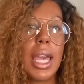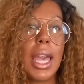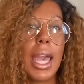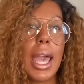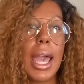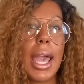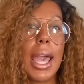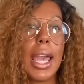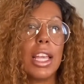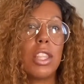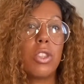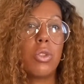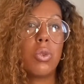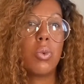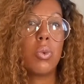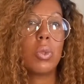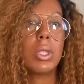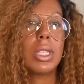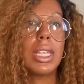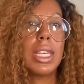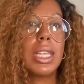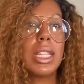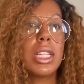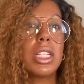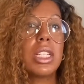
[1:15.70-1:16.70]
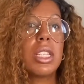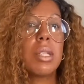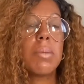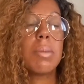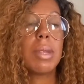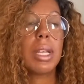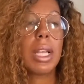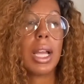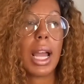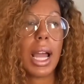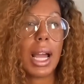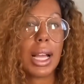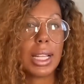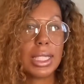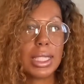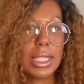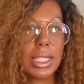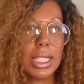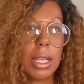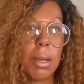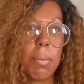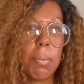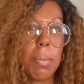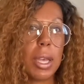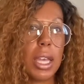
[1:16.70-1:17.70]
and you teach them the
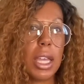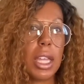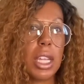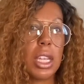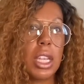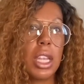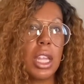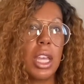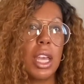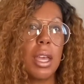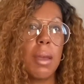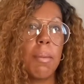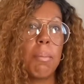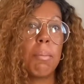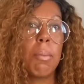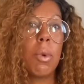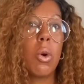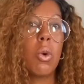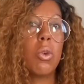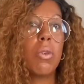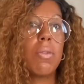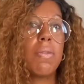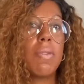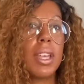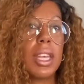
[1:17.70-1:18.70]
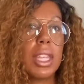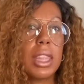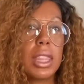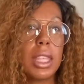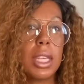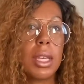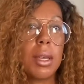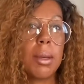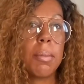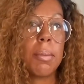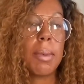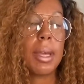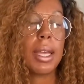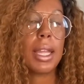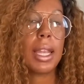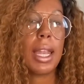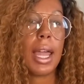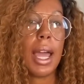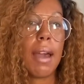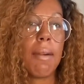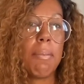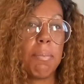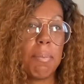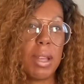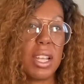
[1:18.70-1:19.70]
concept and motivate them and
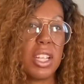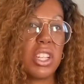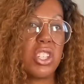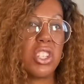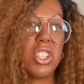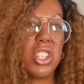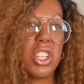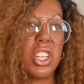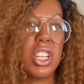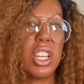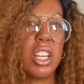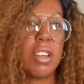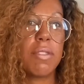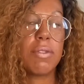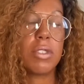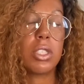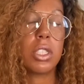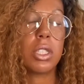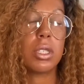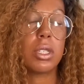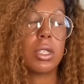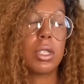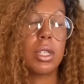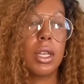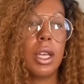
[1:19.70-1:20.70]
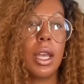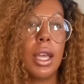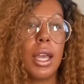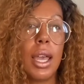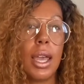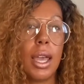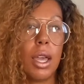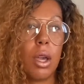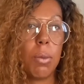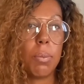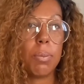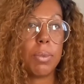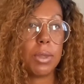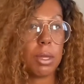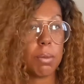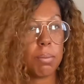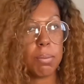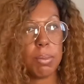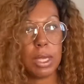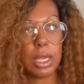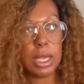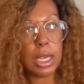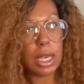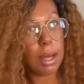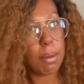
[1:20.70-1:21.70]
have patience enough to help them
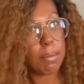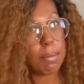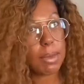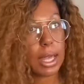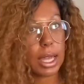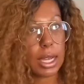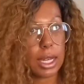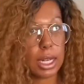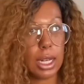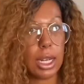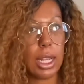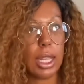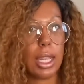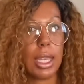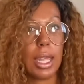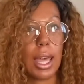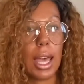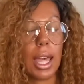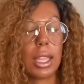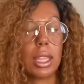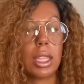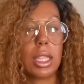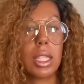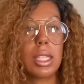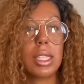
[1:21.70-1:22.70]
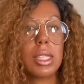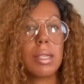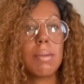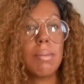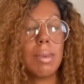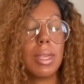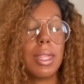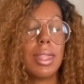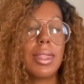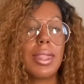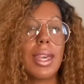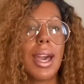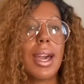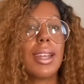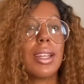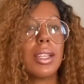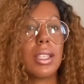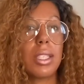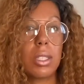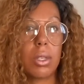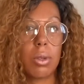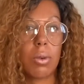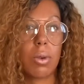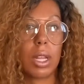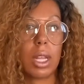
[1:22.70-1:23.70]
become that elite athlete. To me, that is a
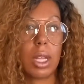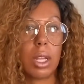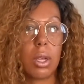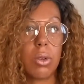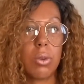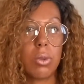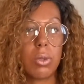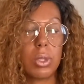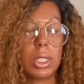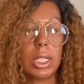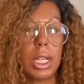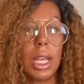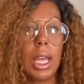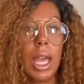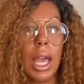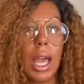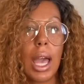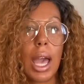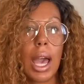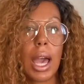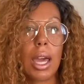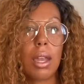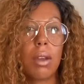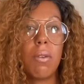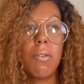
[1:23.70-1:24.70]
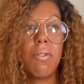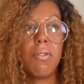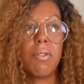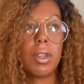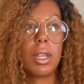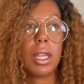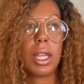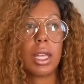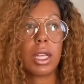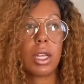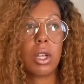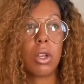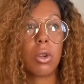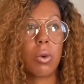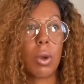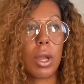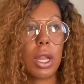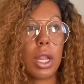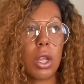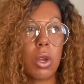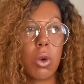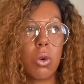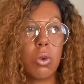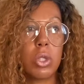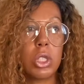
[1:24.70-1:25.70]
great coach. I don't feel like a great
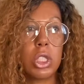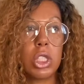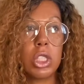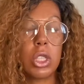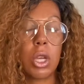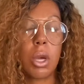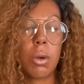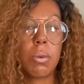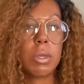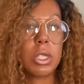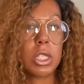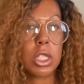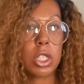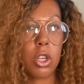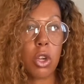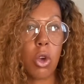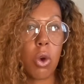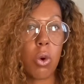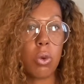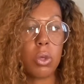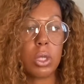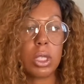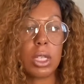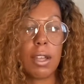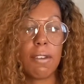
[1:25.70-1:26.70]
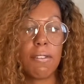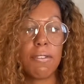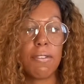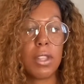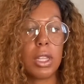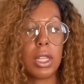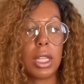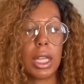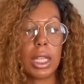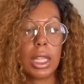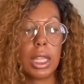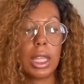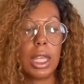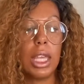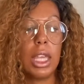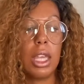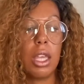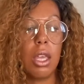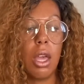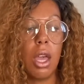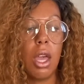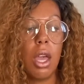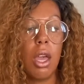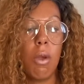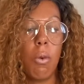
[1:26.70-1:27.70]
coach is always a coach that feel like he
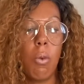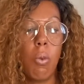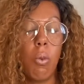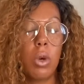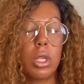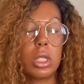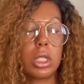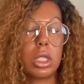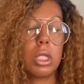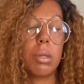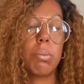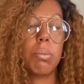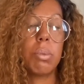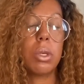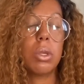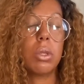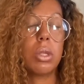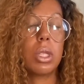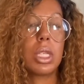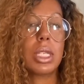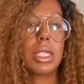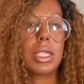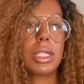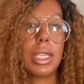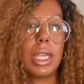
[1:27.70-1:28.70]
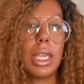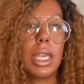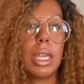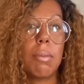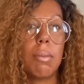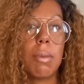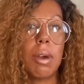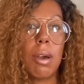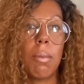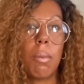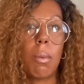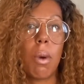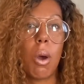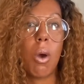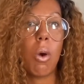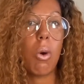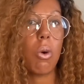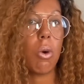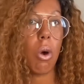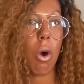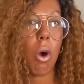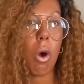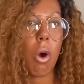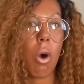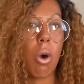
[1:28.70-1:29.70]
wants to build his team up on
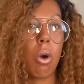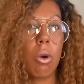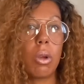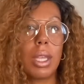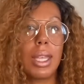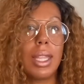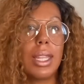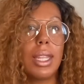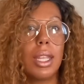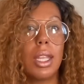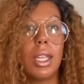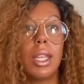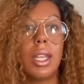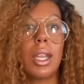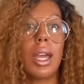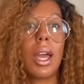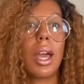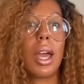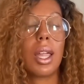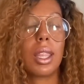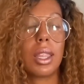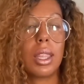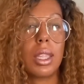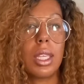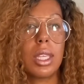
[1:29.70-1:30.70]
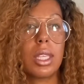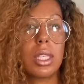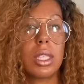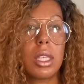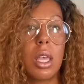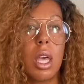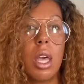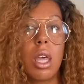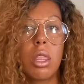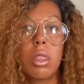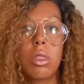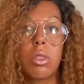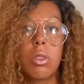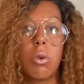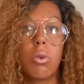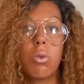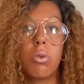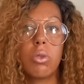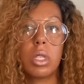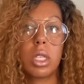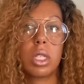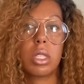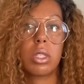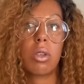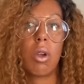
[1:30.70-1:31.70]
all elite athletes, those
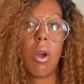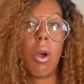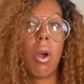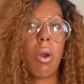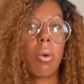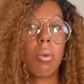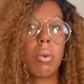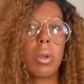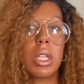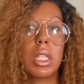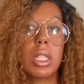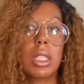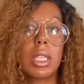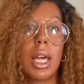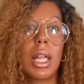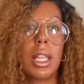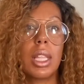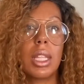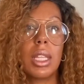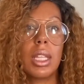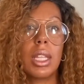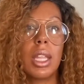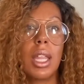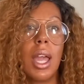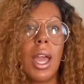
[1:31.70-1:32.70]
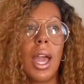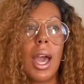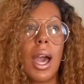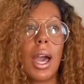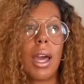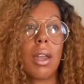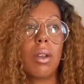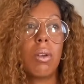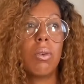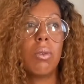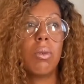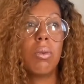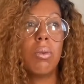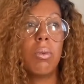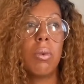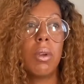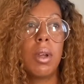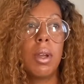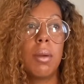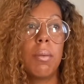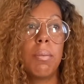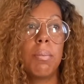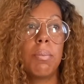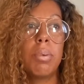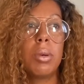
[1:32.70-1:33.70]
that's already talented. I don't
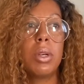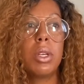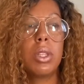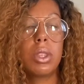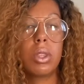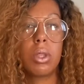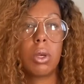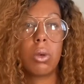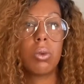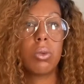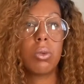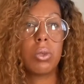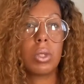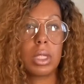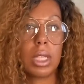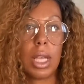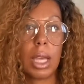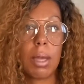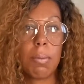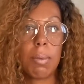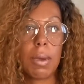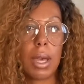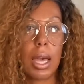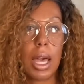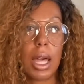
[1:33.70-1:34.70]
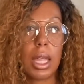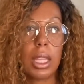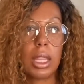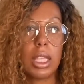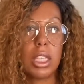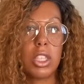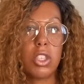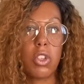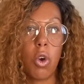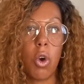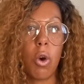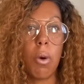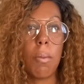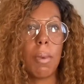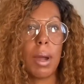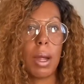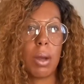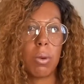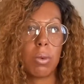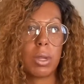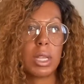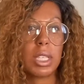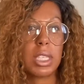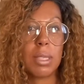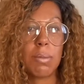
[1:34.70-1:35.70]
put those type of athletes on my
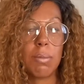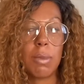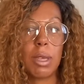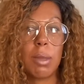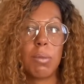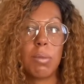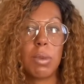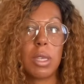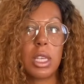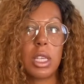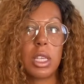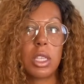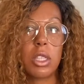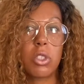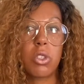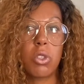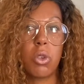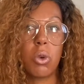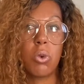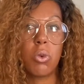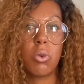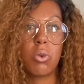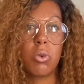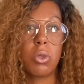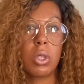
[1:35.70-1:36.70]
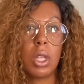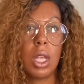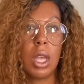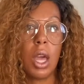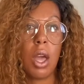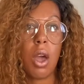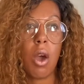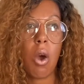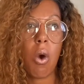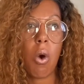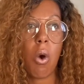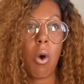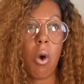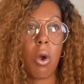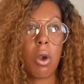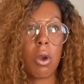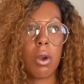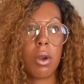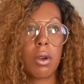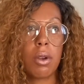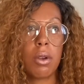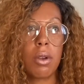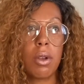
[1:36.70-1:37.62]
resume because those are